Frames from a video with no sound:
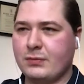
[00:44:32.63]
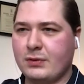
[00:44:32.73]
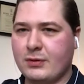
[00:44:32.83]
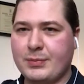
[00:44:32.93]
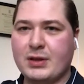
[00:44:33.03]

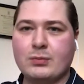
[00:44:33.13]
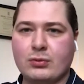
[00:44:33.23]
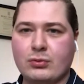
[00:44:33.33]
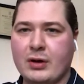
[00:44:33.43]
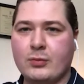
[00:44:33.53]
The people
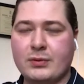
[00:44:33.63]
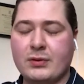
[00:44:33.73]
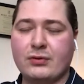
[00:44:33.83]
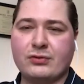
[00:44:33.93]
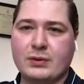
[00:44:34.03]
who help in
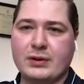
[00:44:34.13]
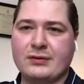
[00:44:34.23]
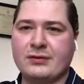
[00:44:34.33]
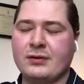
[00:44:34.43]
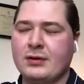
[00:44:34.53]
those
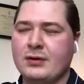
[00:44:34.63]
ways.